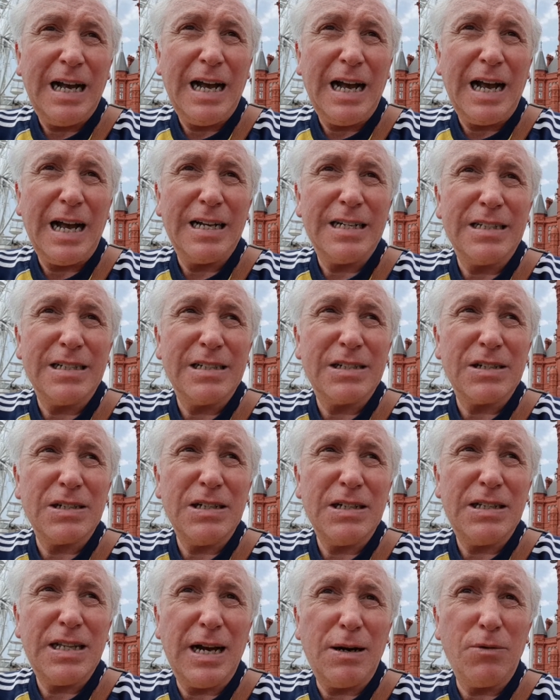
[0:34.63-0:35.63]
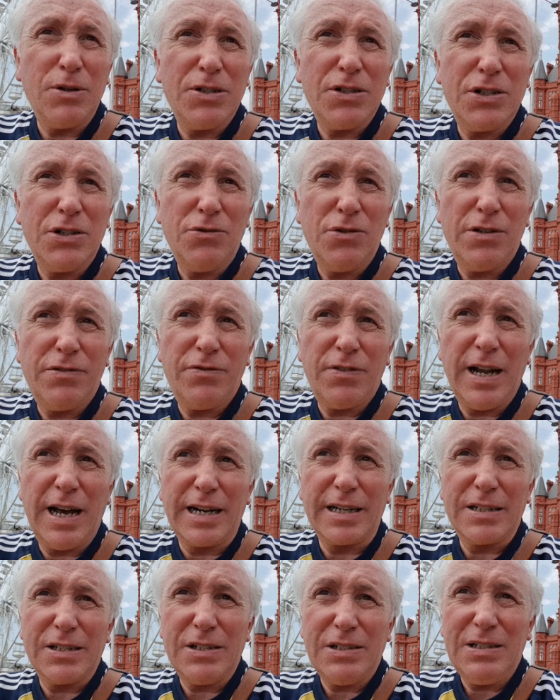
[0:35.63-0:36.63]
And that was to
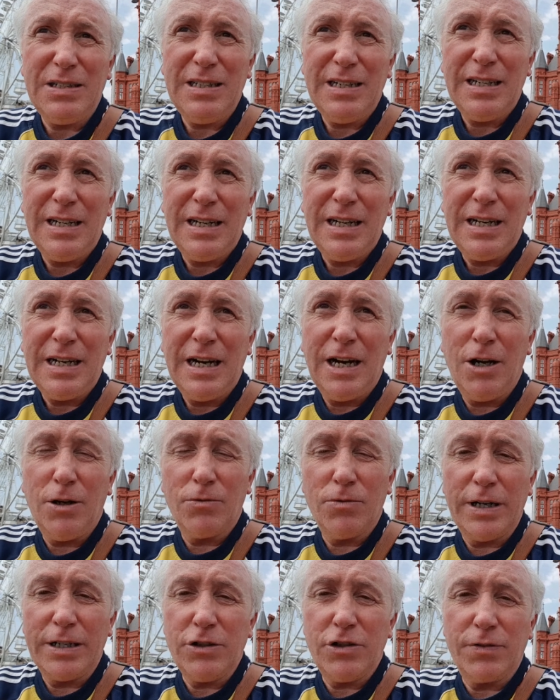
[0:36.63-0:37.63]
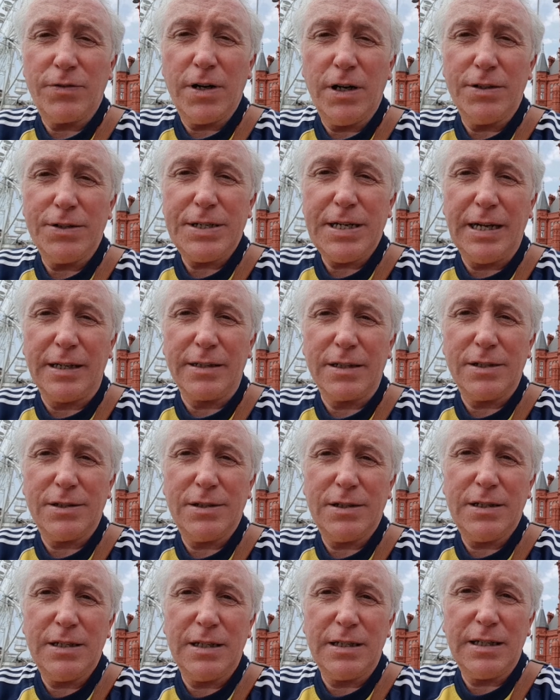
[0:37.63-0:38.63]
reflect a whole range of
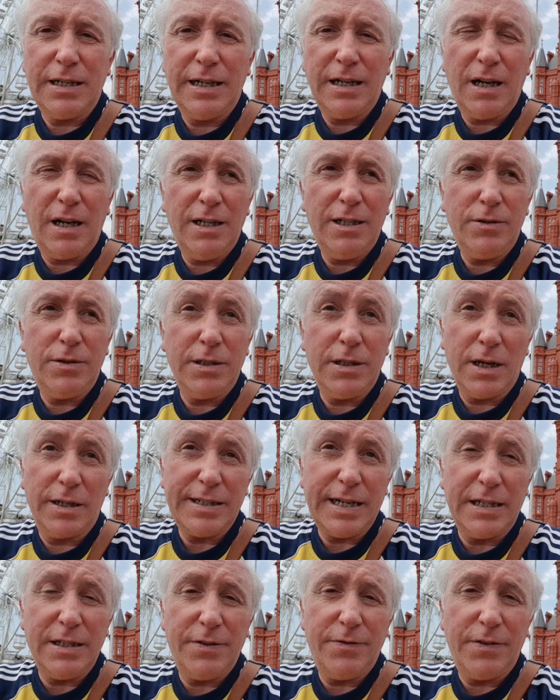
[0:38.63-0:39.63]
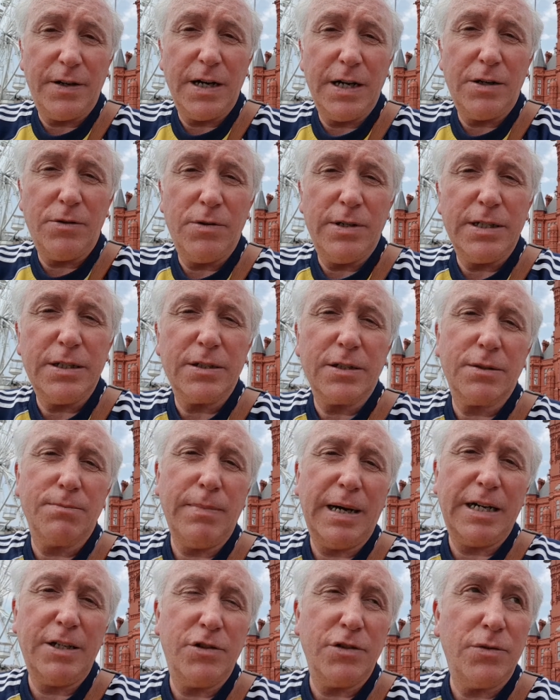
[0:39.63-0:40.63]
content that included identifying risks,
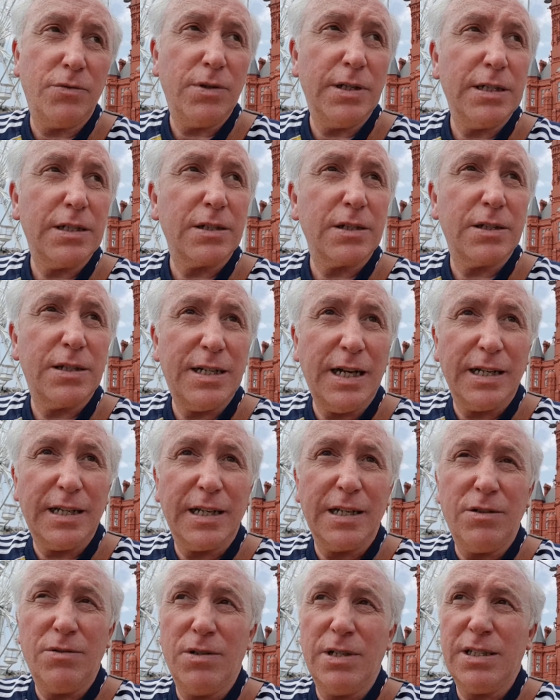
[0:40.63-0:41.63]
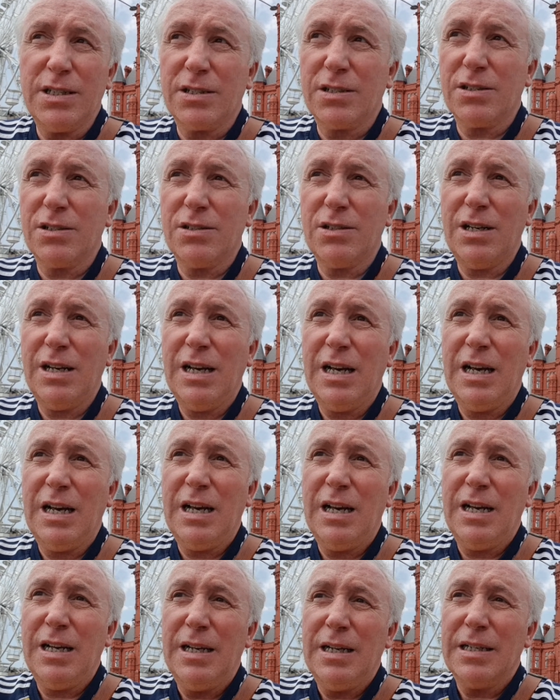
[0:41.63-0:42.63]
managing risks, taking risks,
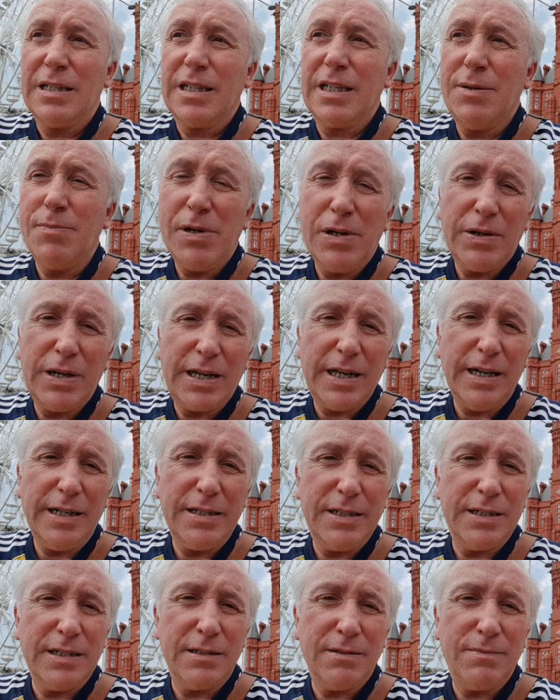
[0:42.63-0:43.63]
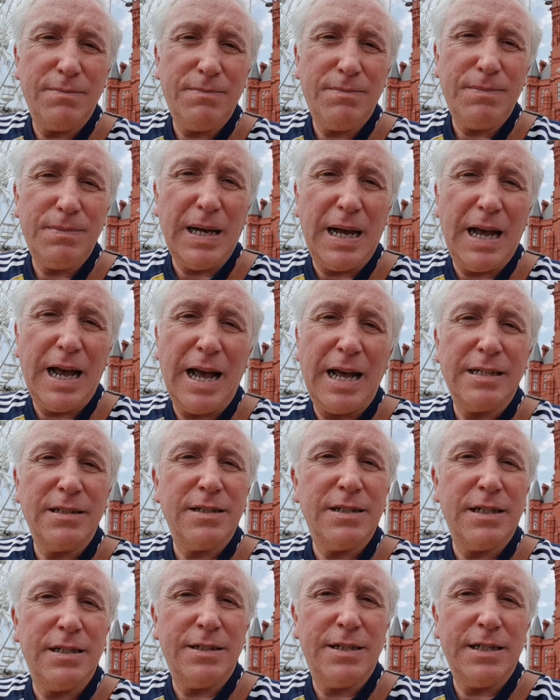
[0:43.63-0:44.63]
communicating
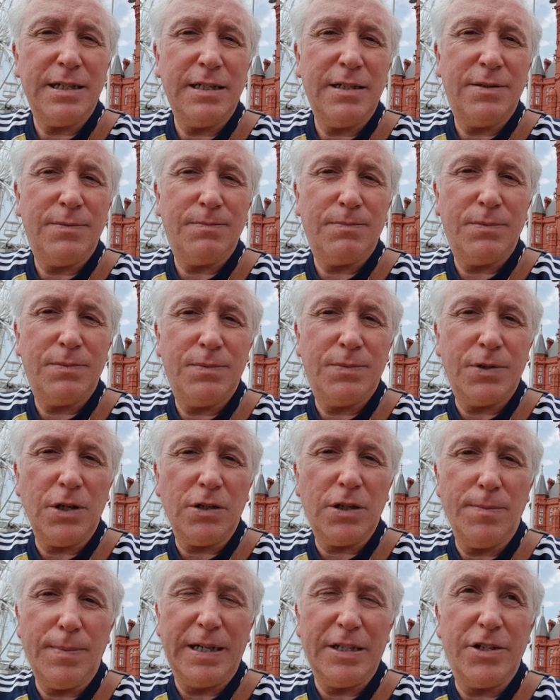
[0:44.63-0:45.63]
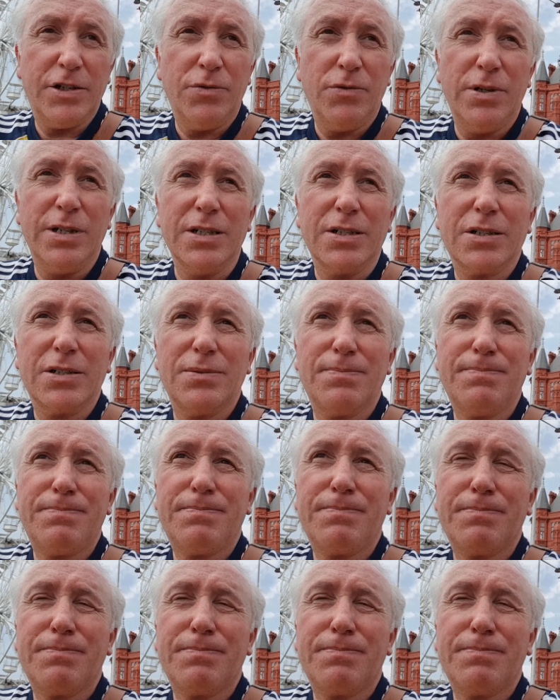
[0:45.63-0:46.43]
and indeed documenting risks.